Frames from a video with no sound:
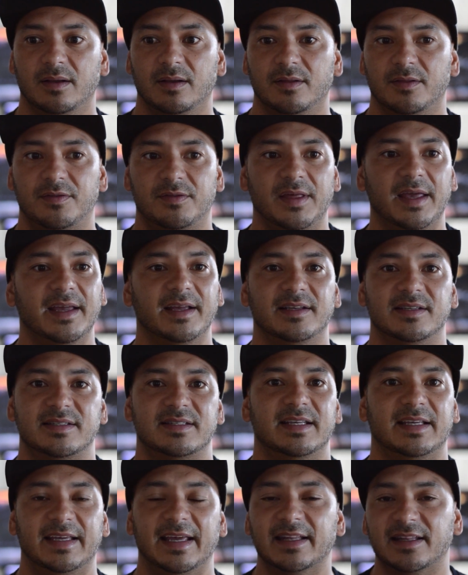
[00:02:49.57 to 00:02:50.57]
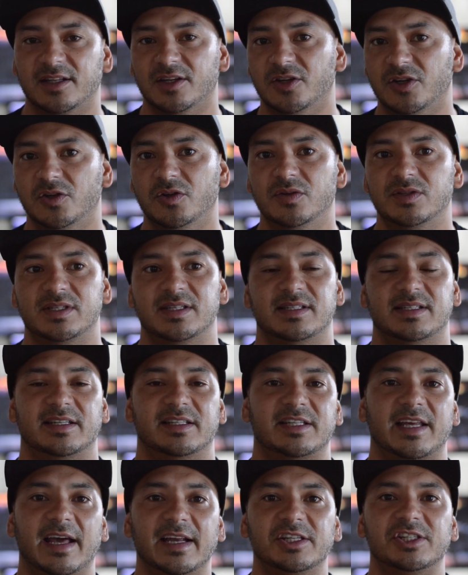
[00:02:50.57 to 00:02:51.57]
things to get the news's
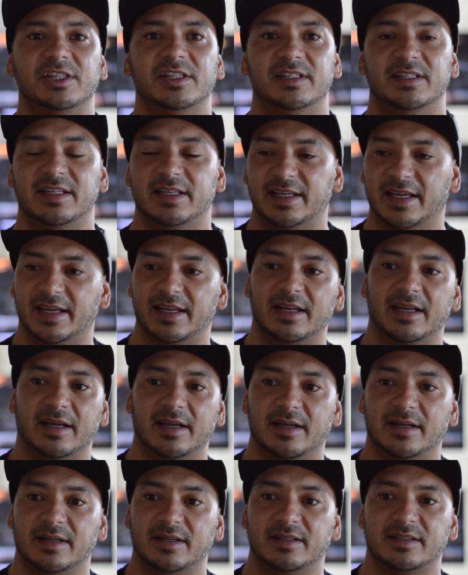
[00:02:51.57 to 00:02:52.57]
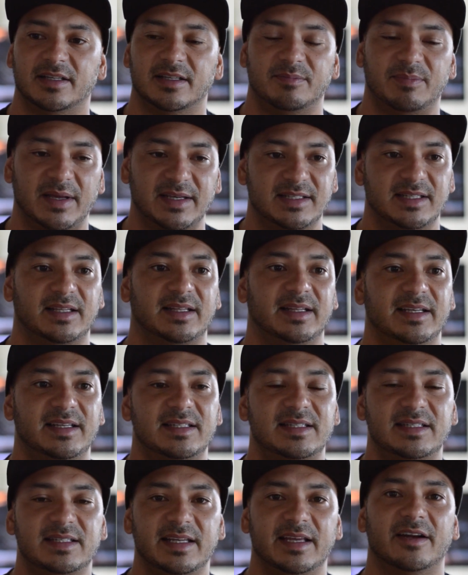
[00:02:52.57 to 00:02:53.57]
attention, to basically
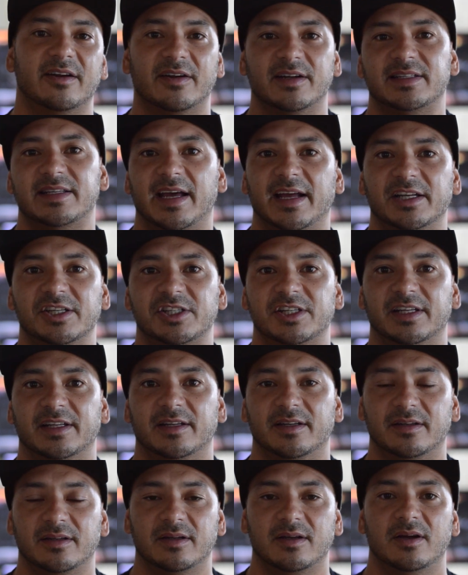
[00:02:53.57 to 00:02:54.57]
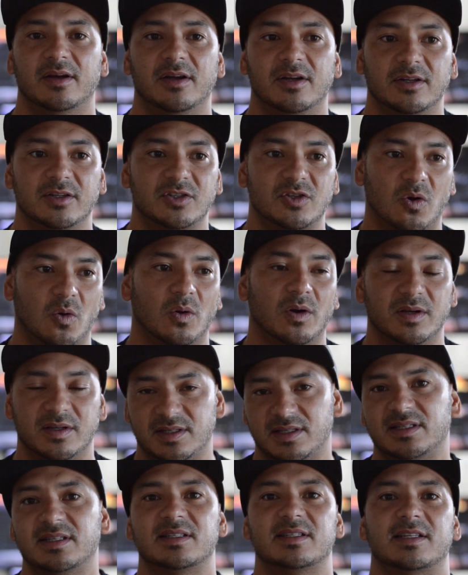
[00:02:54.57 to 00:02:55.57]
steer attention
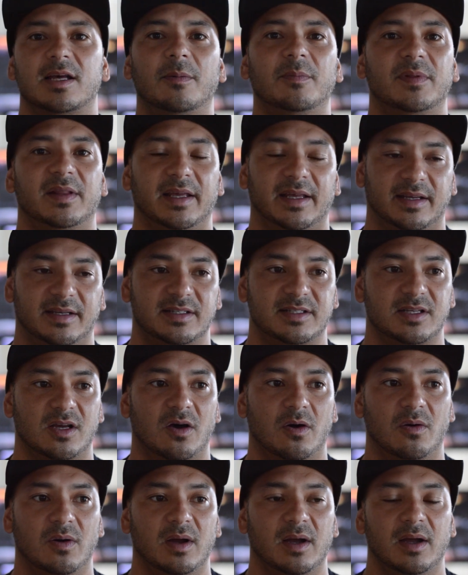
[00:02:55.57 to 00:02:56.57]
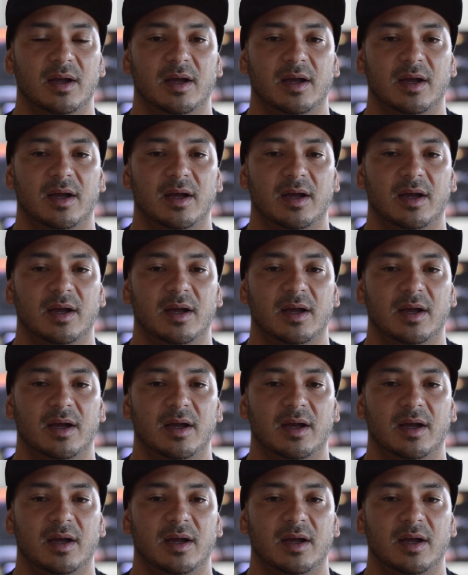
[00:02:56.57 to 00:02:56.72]
towards something. So